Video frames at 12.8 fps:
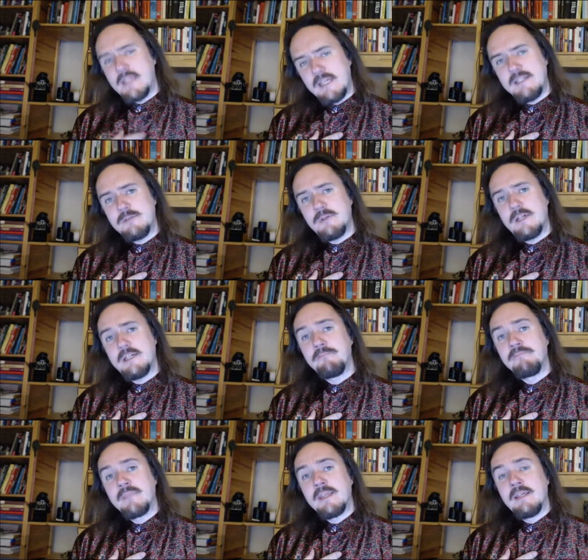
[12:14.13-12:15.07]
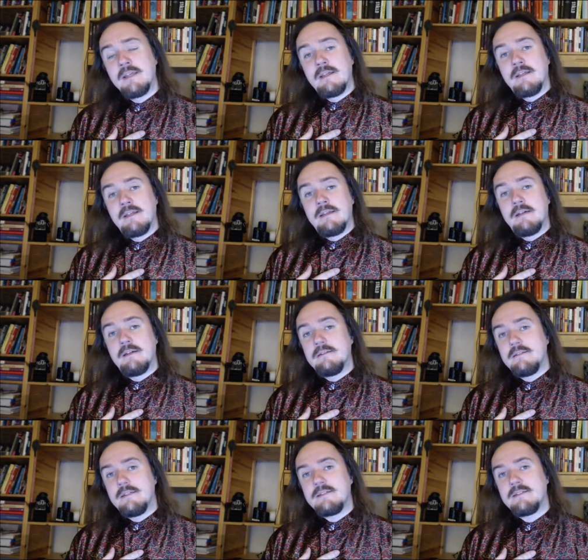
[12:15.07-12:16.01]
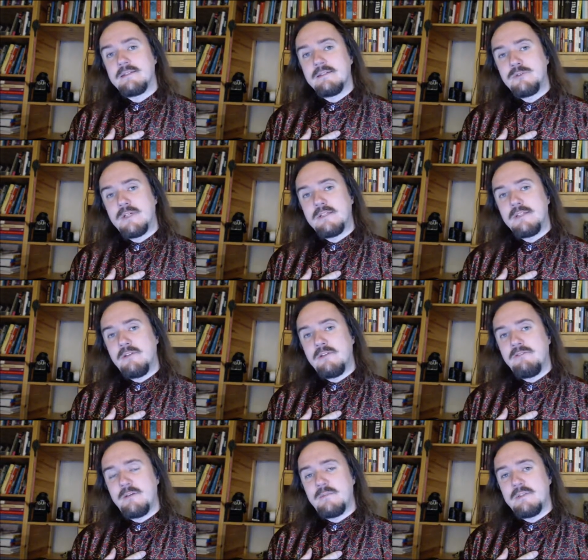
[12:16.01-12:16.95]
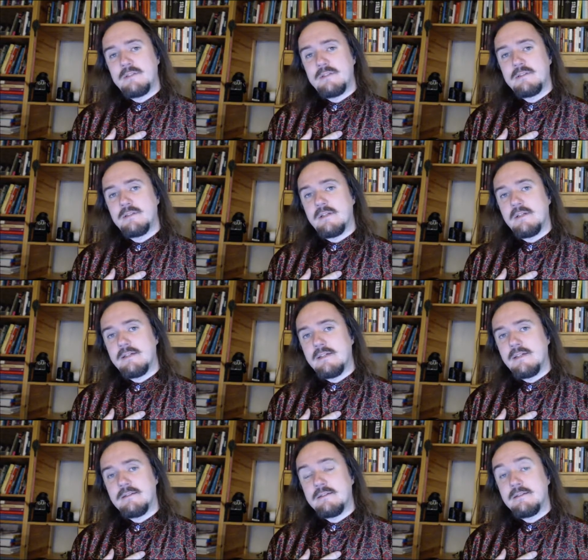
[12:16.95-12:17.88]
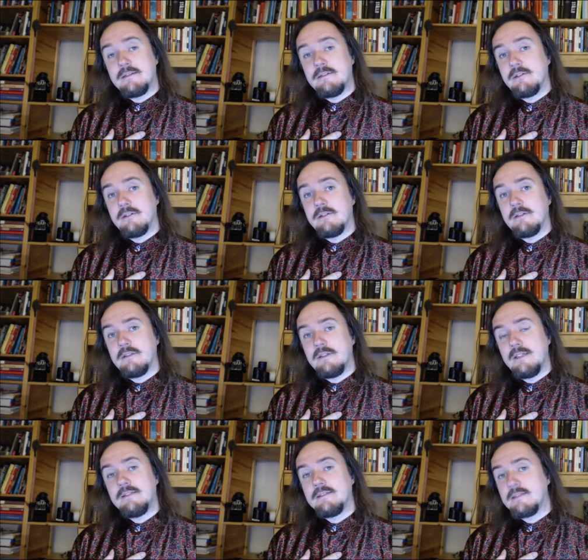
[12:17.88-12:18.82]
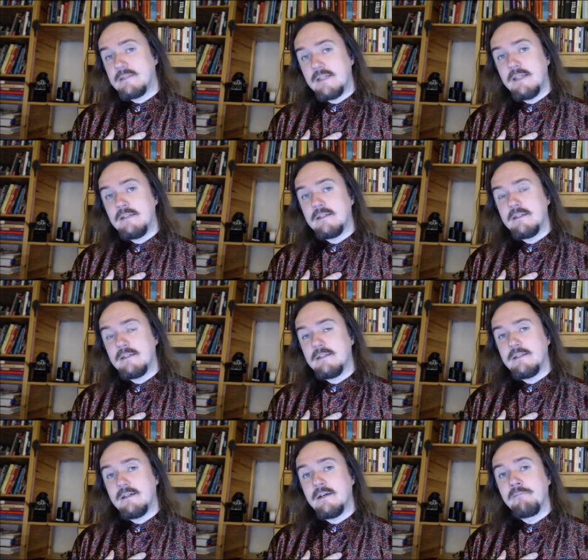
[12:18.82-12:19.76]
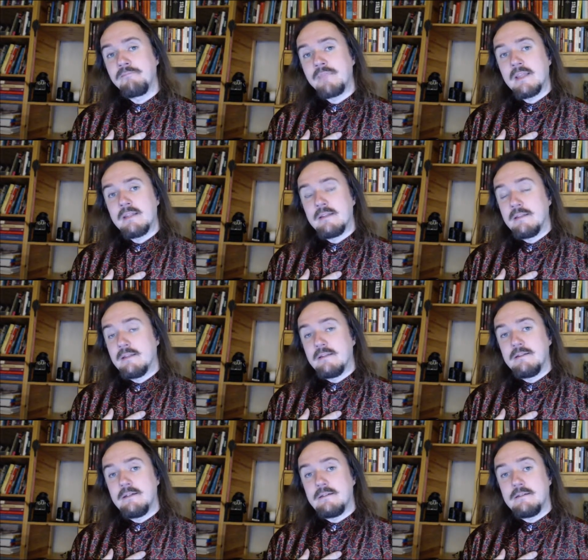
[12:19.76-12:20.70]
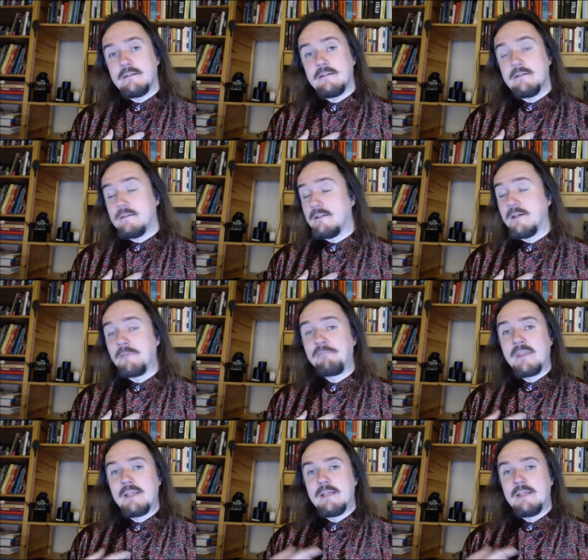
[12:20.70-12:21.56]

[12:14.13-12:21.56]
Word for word: anyway, uh, this radical feminist got the insane idea that um,